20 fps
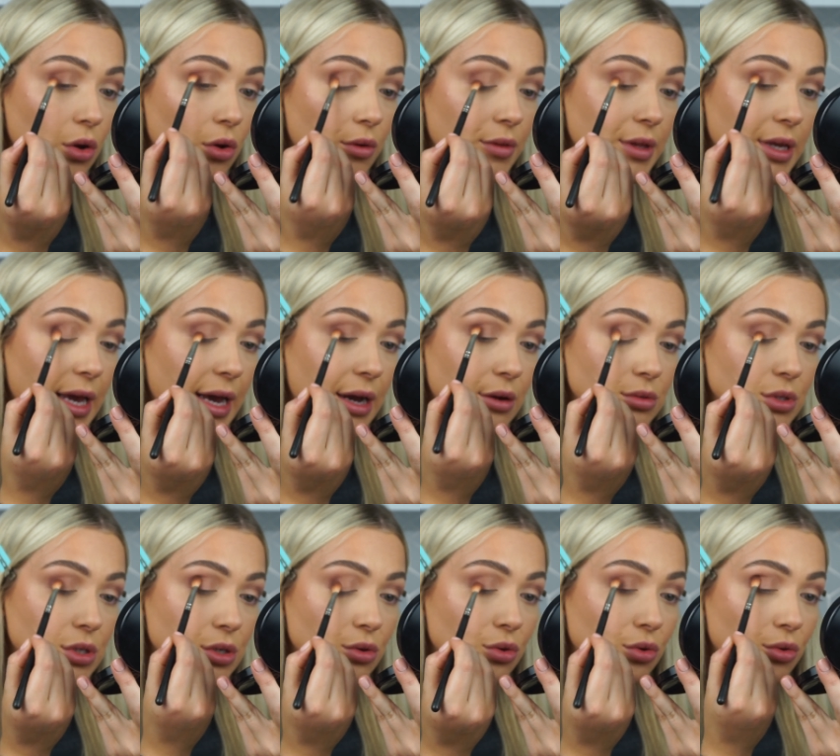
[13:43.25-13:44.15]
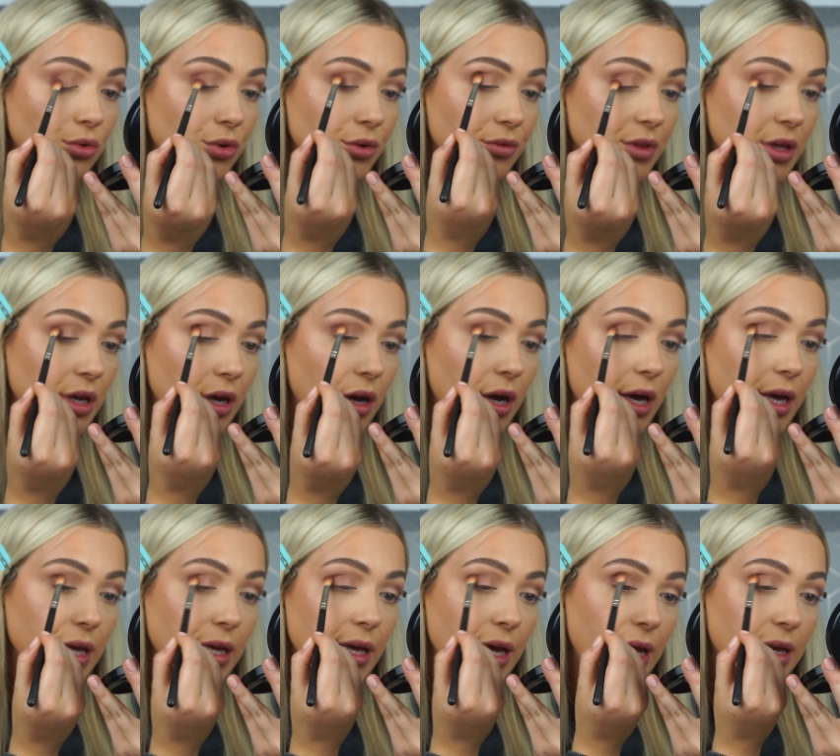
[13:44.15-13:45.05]
on the outer corner of the
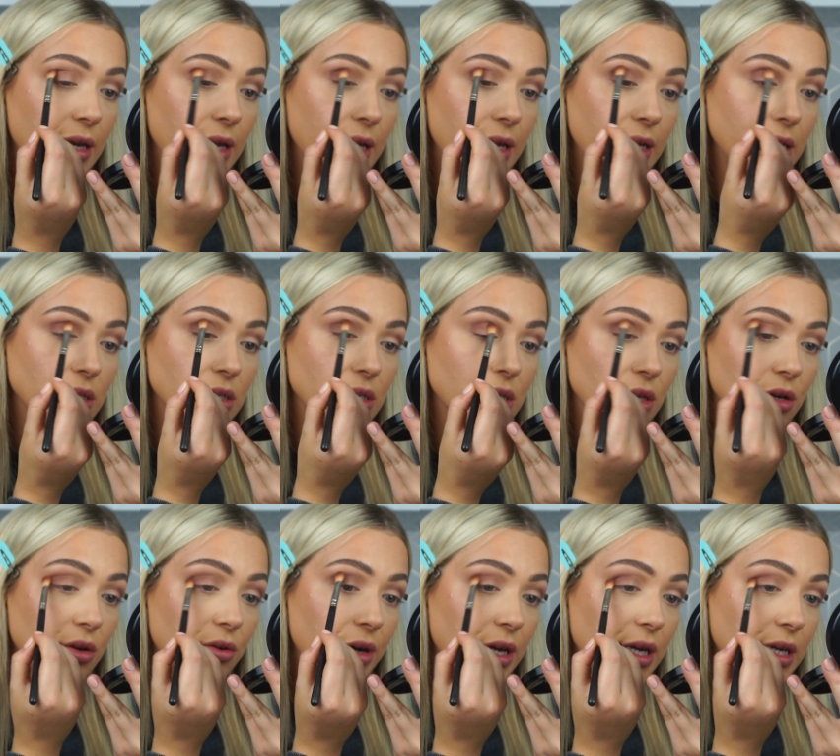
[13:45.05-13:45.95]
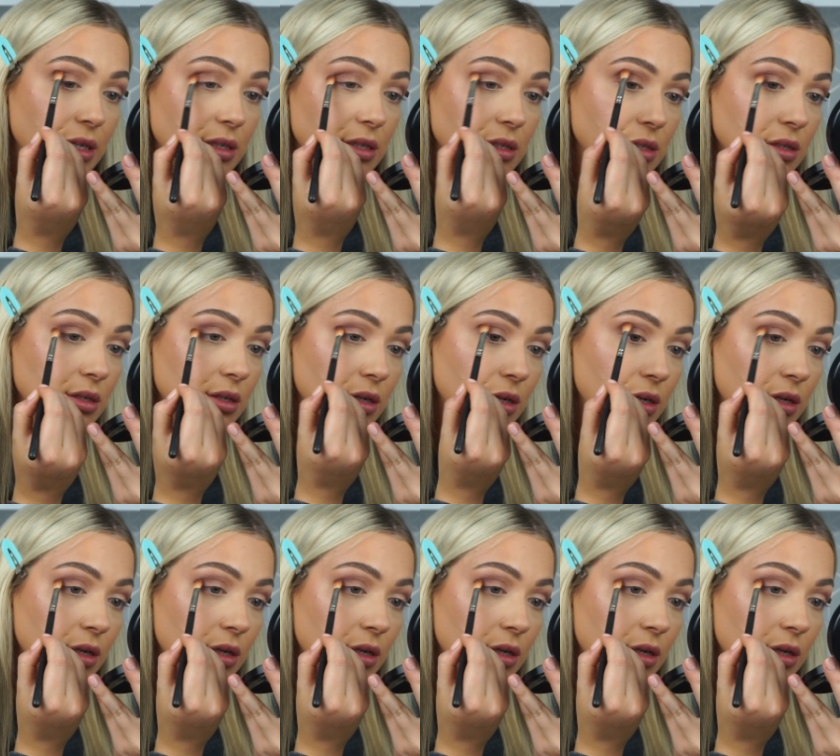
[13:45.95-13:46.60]
eye and into the crease